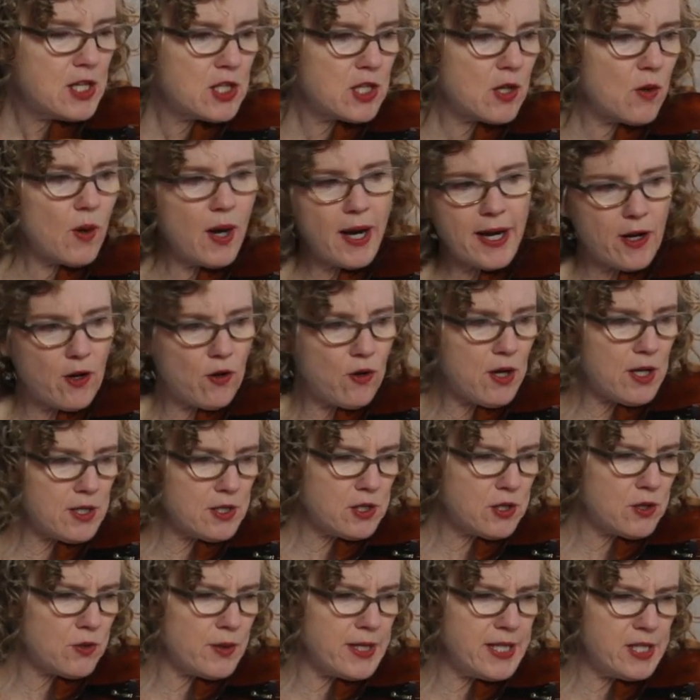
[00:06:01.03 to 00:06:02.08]
So I
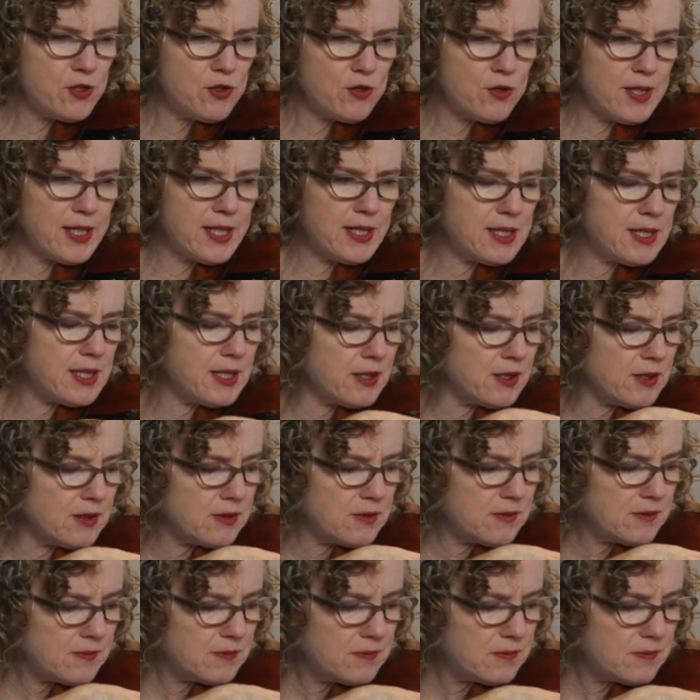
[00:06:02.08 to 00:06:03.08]
crossed three strings here.